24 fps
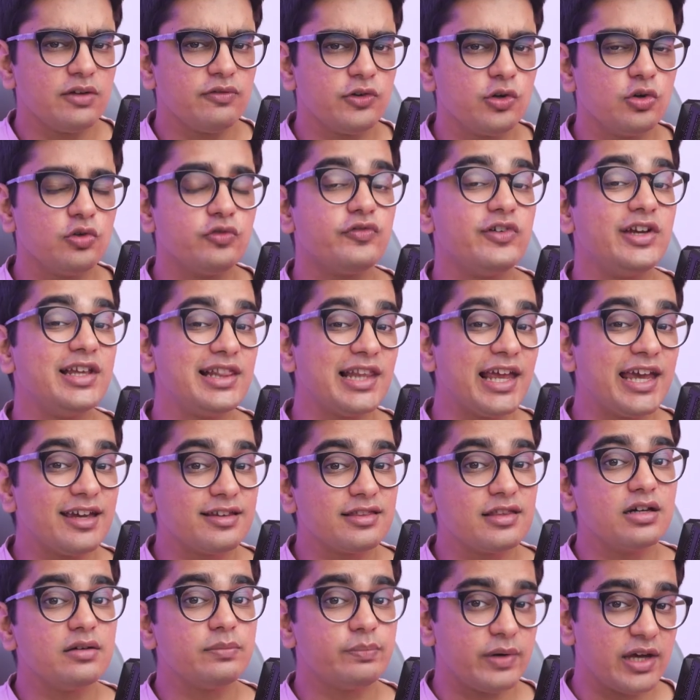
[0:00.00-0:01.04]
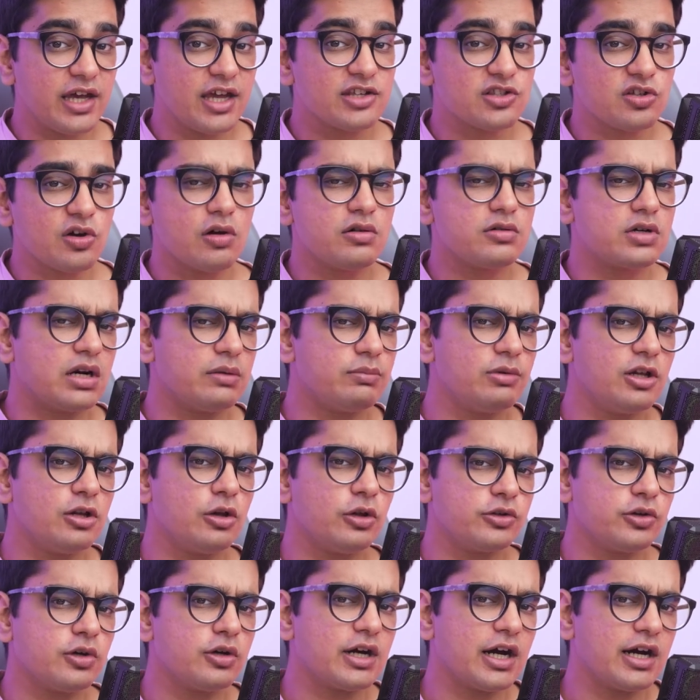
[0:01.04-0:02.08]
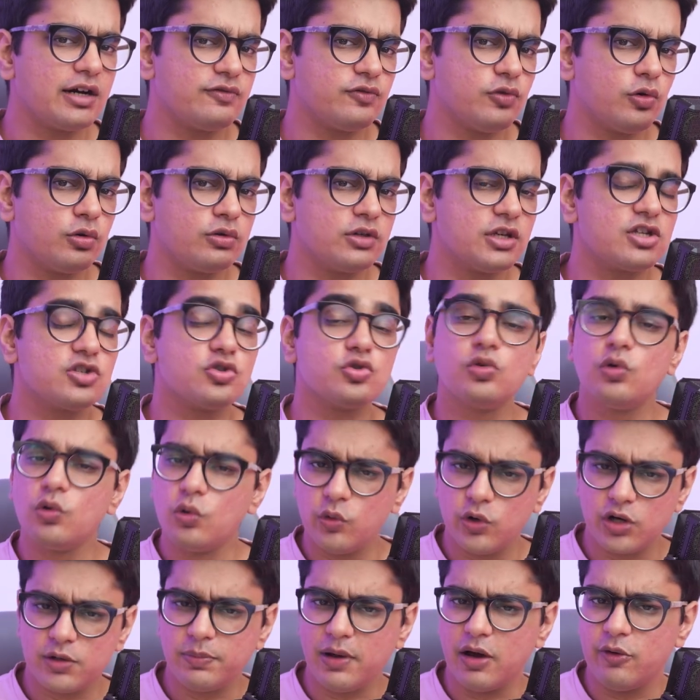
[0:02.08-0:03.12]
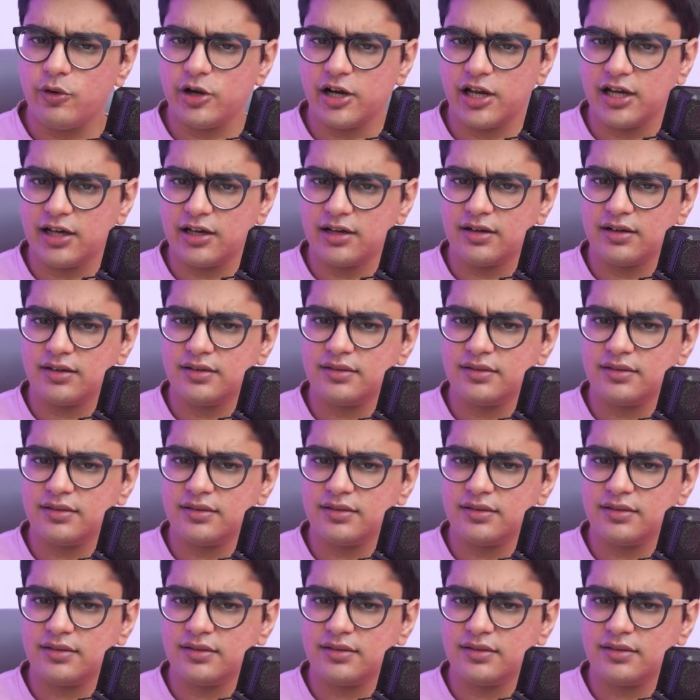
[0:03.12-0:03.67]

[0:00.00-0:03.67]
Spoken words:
if you feel like the bass or treble on your headphone is too overpowering.